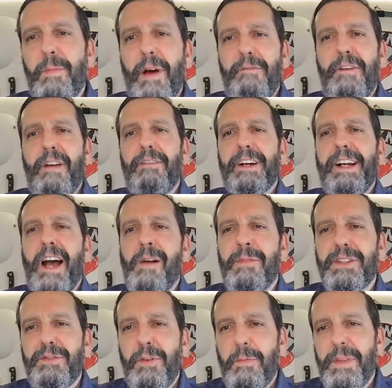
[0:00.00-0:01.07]
of my favorite
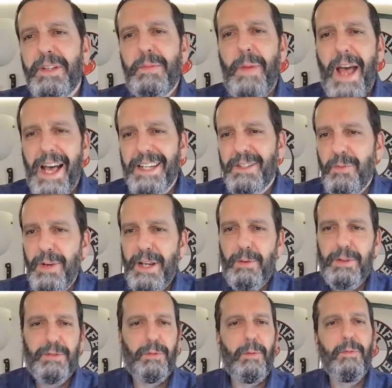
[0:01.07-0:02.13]
comments from this past week
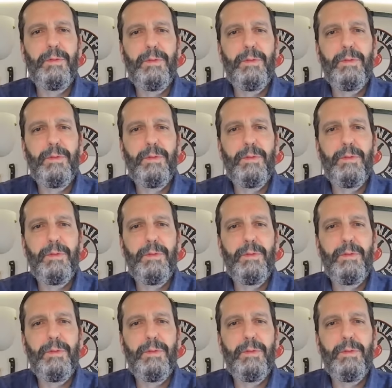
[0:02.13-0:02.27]
was from